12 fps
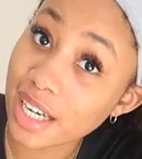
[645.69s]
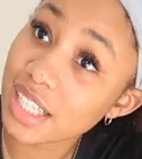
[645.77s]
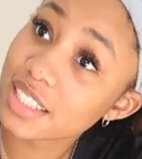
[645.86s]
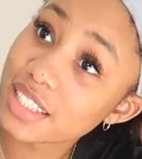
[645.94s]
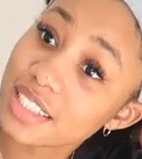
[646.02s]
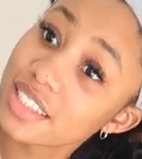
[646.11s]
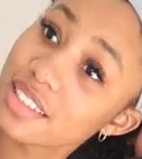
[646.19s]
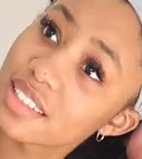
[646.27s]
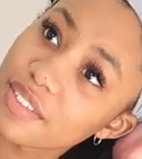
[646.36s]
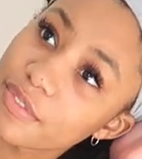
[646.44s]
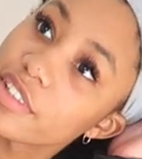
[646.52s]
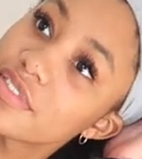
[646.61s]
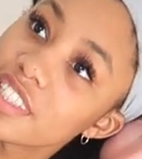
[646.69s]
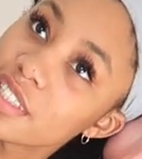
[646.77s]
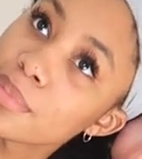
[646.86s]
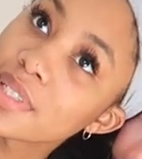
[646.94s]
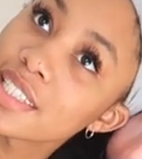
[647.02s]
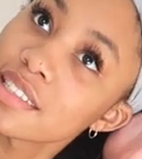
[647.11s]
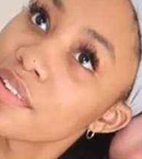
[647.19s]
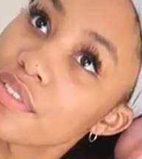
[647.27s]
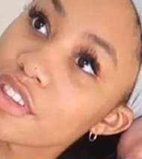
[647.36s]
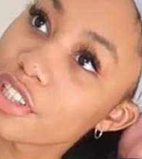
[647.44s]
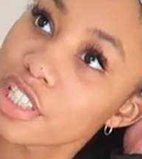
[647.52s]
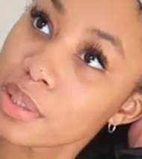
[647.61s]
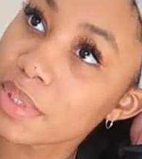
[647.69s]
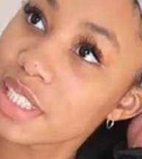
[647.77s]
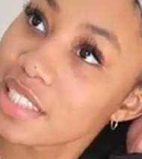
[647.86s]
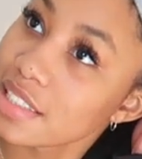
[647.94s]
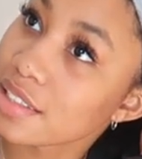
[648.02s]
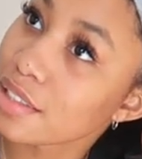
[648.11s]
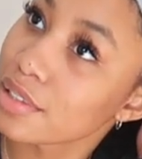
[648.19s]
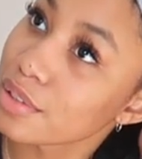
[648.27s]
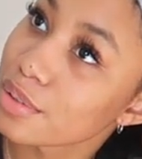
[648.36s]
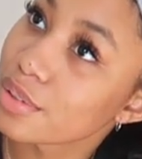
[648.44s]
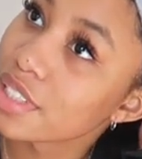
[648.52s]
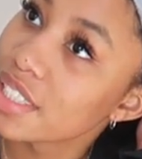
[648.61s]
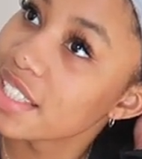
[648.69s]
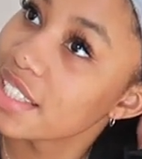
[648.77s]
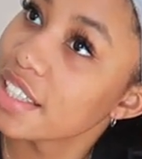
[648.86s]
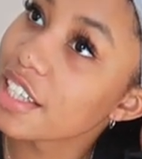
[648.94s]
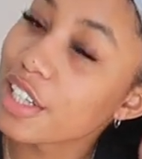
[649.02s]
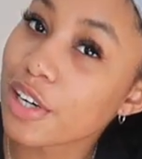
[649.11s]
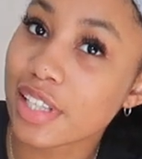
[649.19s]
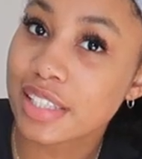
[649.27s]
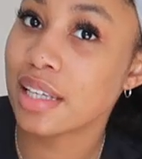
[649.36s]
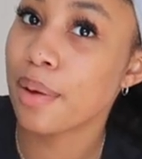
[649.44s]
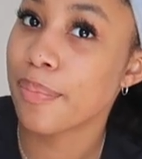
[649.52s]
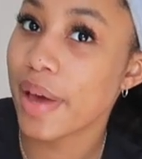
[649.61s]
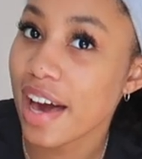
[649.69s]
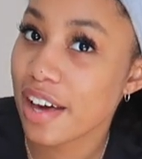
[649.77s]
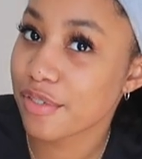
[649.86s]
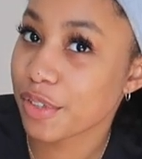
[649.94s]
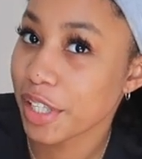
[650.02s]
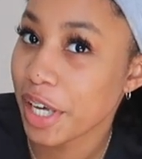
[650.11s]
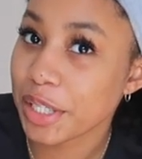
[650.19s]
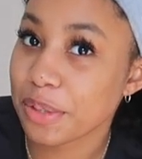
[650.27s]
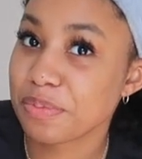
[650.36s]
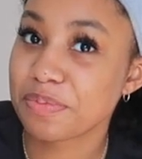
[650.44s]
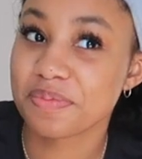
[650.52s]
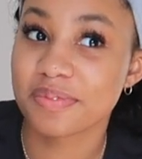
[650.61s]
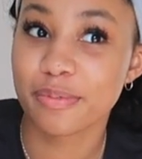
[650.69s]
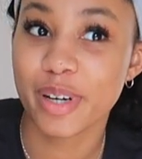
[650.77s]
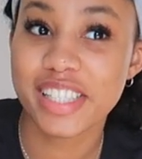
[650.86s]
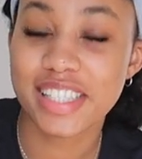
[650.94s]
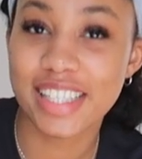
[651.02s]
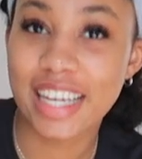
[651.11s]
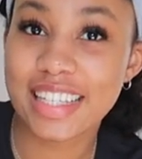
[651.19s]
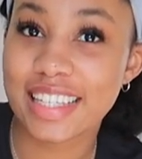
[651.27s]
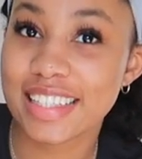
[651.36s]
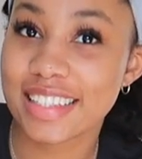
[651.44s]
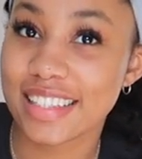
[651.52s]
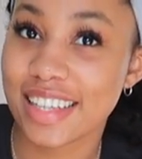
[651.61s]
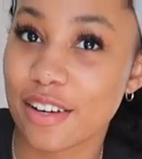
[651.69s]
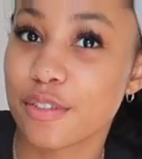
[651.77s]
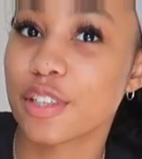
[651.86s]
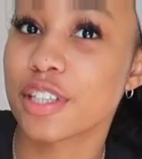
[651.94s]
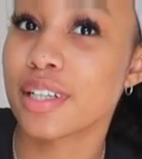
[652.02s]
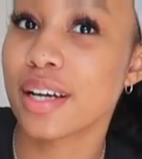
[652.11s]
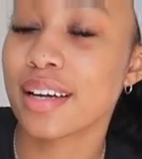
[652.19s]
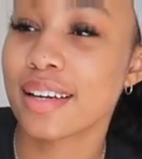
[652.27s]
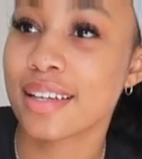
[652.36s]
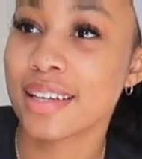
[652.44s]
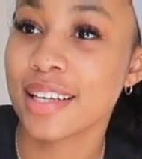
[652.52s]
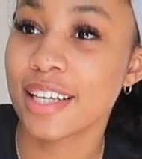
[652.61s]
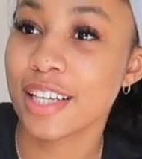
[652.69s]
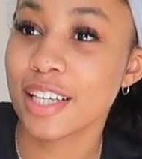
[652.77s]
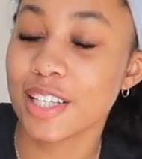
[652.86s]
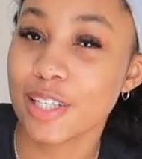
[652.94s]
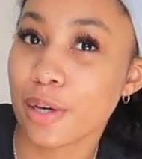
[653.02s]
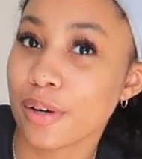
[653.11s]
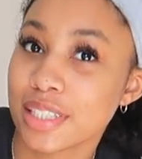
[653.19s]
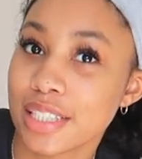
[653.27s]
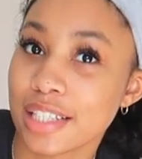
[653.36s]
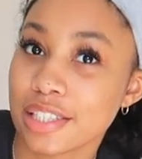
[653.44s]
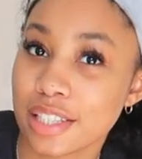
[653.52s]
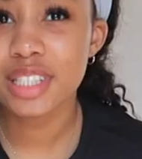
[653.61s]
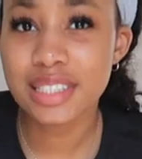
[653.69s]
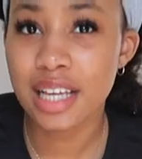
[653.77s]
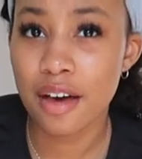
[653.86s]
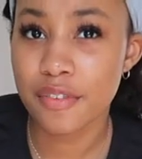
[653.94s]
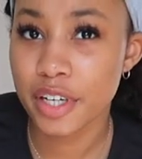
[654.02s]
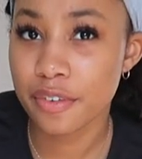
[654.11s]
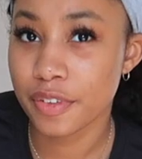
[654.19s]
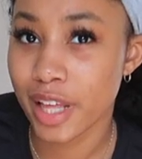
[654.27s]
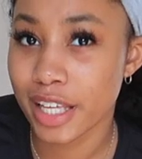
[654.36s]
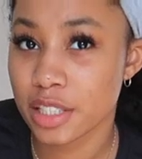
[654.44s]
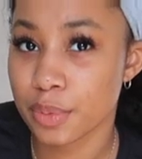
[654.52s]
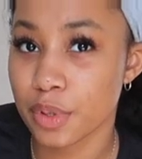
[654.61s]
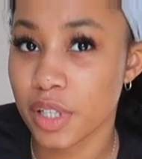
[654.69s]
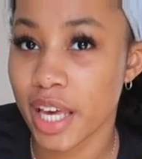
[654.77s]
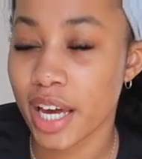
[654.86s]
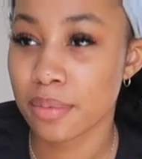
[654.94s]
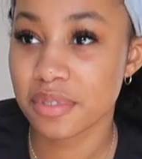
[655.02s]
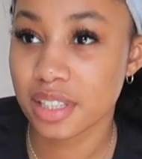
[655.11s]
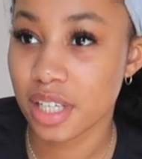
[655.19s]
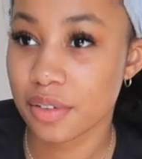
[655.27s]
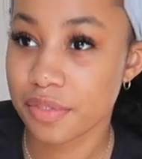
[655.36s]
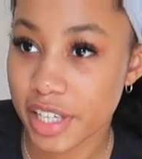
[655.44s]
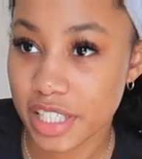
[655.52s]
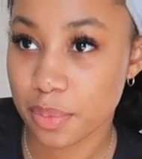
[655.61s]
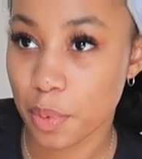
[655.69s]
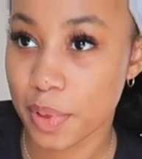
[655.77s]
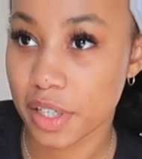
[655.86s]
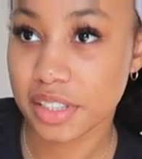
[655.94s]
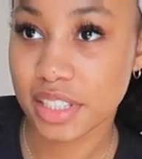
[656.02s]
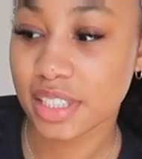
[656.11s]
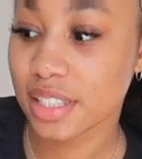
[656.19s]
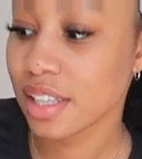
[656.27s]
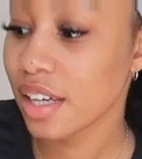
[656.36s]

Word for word: I did 15 minutes of the 30 minutes. So, you know, it's not bad for like my second ever yoga session. It's not very flexible. Like I'm just not a flexible person.